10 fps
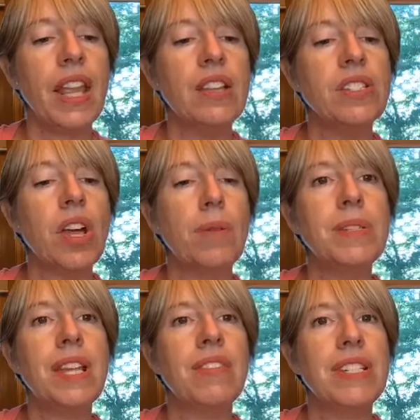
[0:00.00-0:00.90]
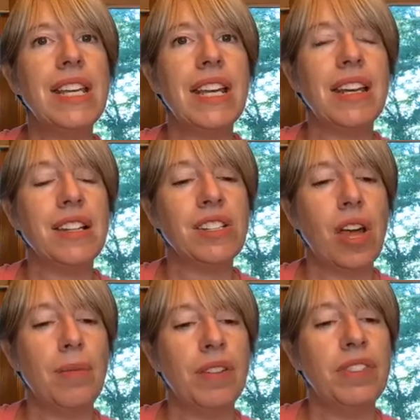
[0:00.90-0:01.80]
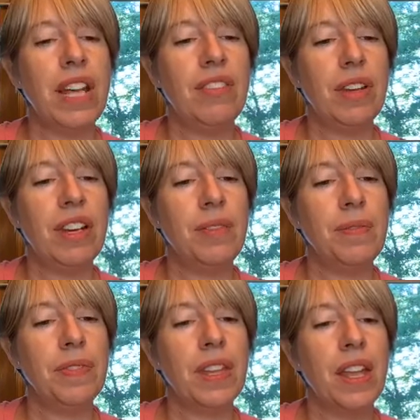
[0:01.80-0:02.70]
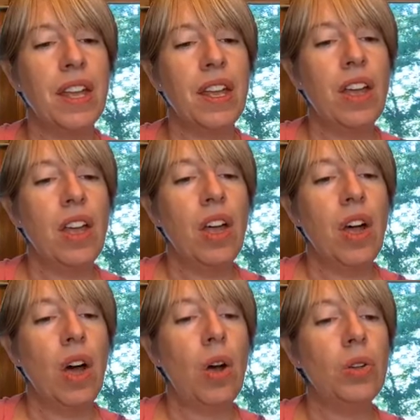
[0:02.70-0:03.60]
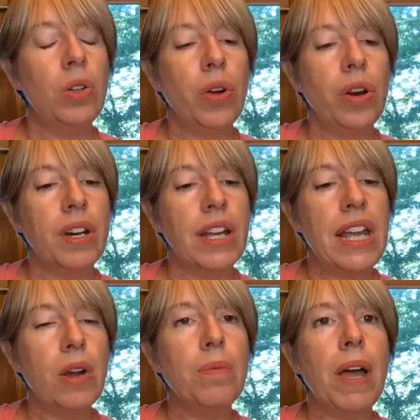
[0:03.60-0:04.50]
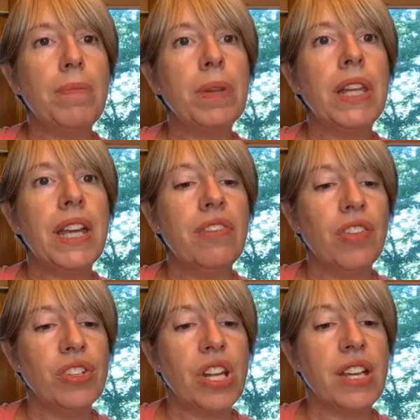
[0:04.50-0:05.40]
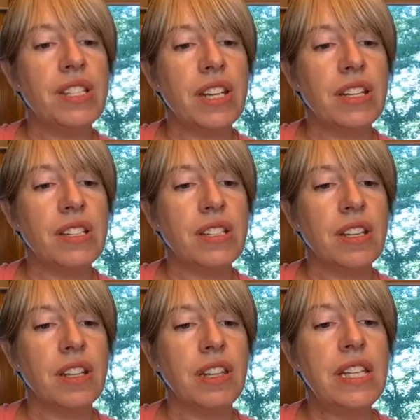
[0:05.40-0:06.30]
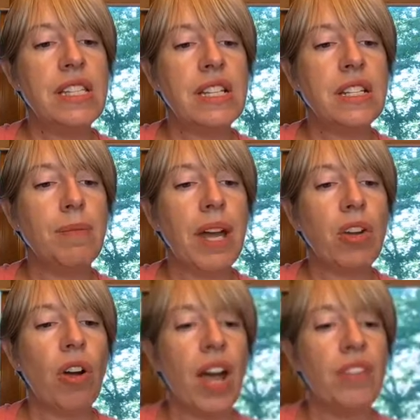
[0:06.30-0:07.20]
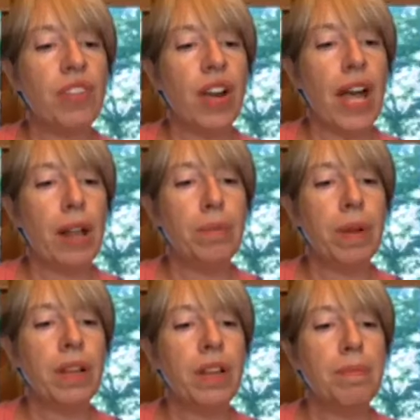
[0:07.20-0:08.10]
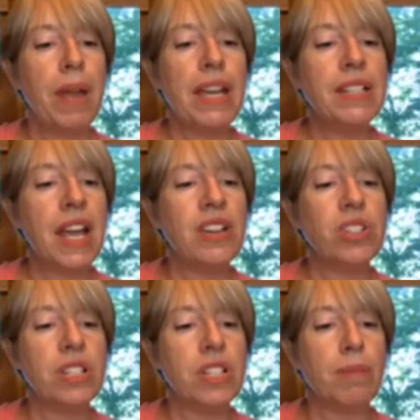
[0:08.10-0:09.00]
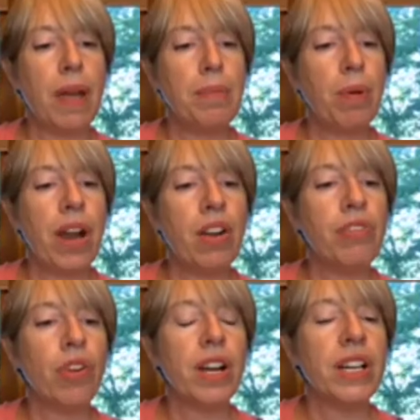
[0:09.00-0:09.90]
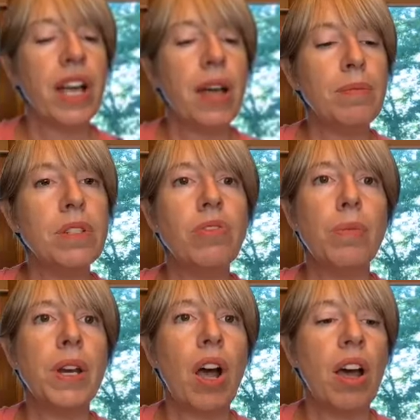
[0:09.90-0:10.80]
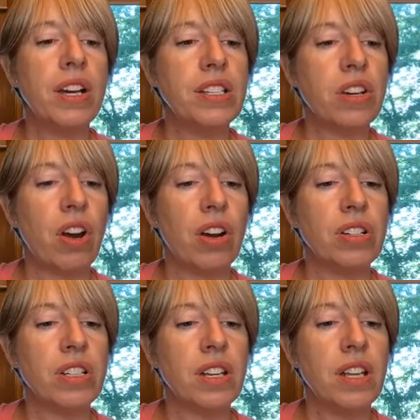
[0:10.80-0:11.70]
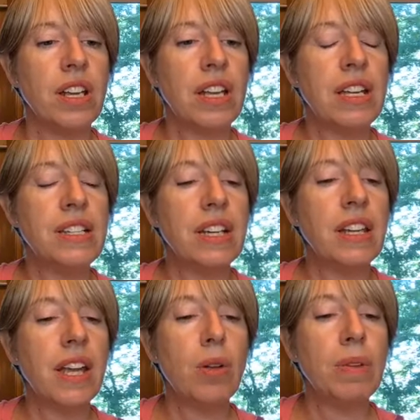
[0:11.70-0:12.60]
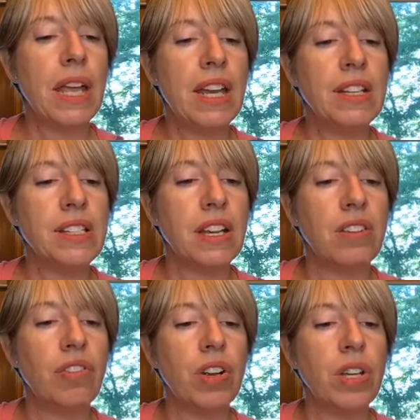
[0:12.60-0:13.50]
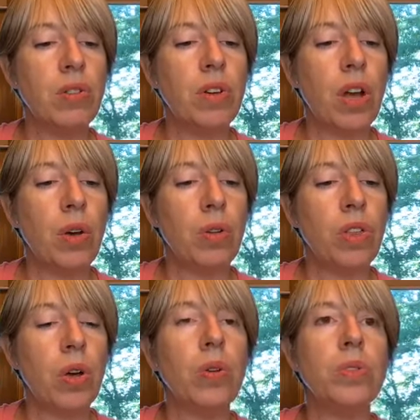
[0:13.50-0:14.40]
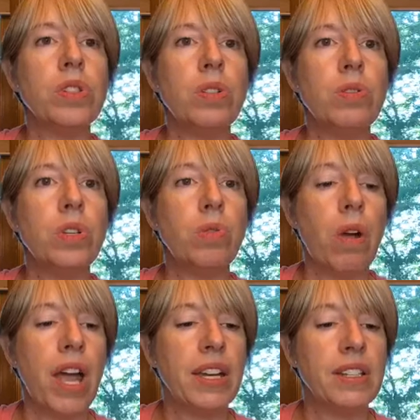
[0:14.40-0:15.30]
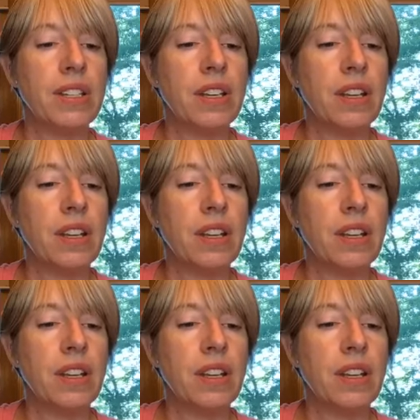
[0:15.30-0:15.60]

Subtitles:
Psalm 17, a psalm of David. O Lord, hear my plea for justice. Listen to my cry for help. Pay attention to my prayer, for it comes from an honest heart. Declare me innocent, for you know those who do right.